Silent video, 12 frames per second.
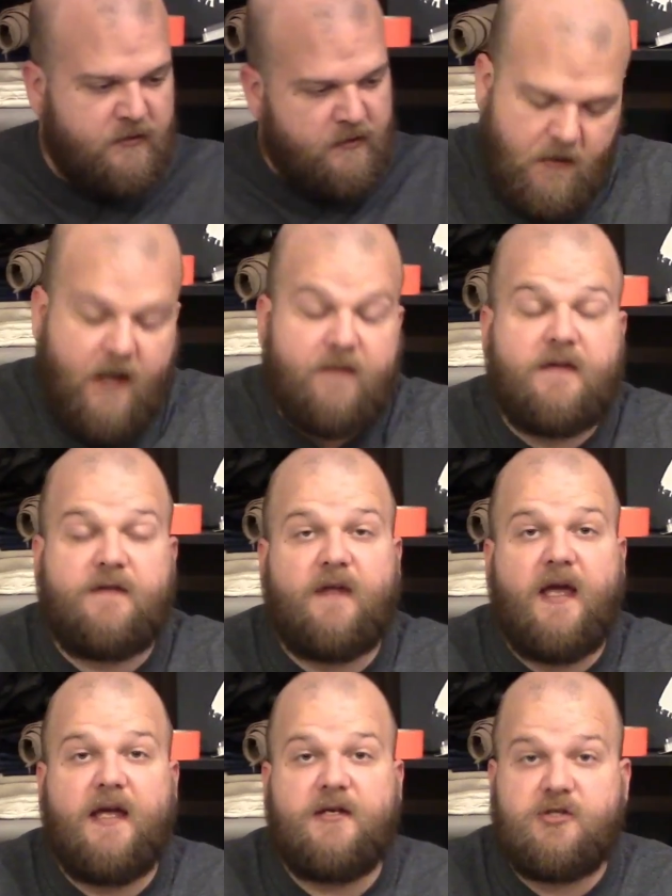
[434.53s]
All right, this
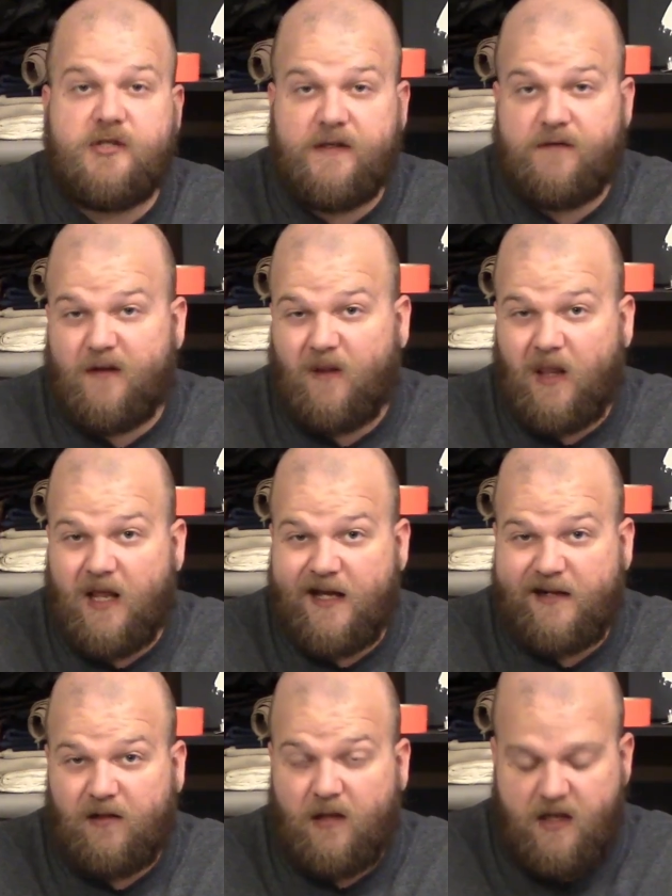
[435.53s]
edge needs a
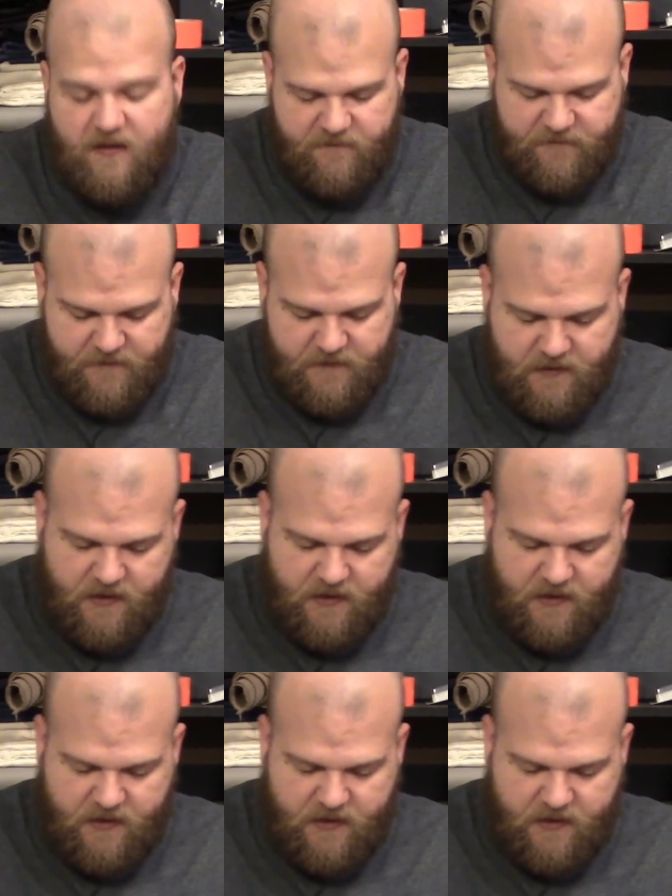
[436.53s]
lot of love.